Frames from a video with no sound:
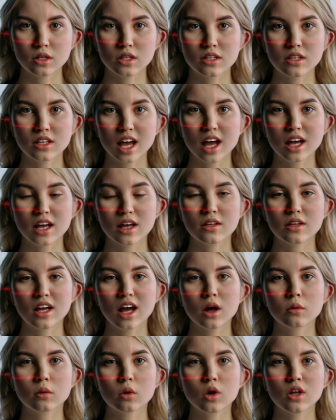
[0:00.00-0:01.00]
Today,
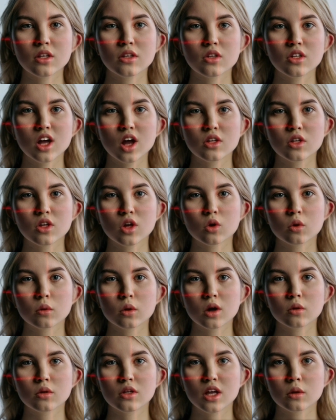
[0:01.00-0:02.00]
I'm going to talk to you
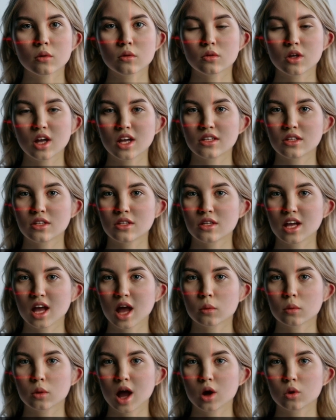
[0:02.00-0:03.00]
about DeepFace,
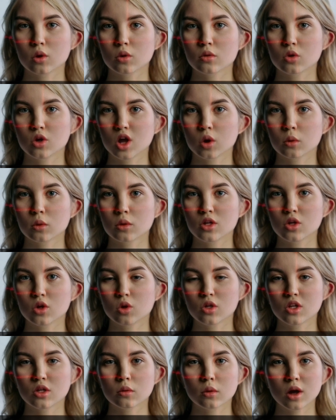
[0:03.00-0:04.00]
a powerful
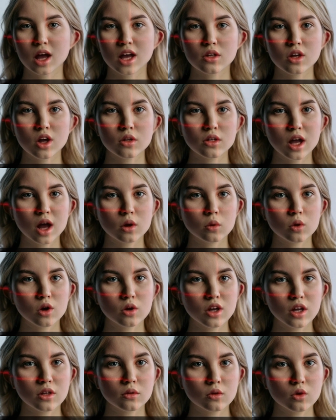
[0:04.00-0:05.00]
open-source Python
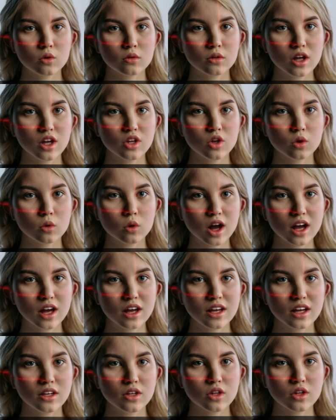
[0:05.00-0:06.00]
library for facial
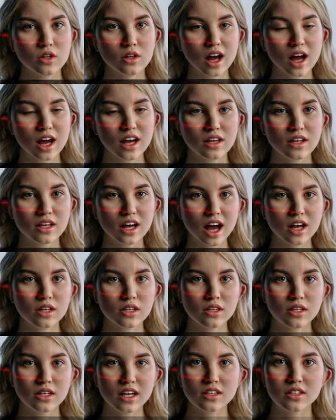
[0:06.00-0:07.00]
recognition and
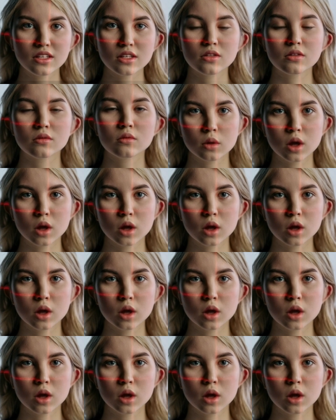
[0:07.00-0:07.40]
analysis.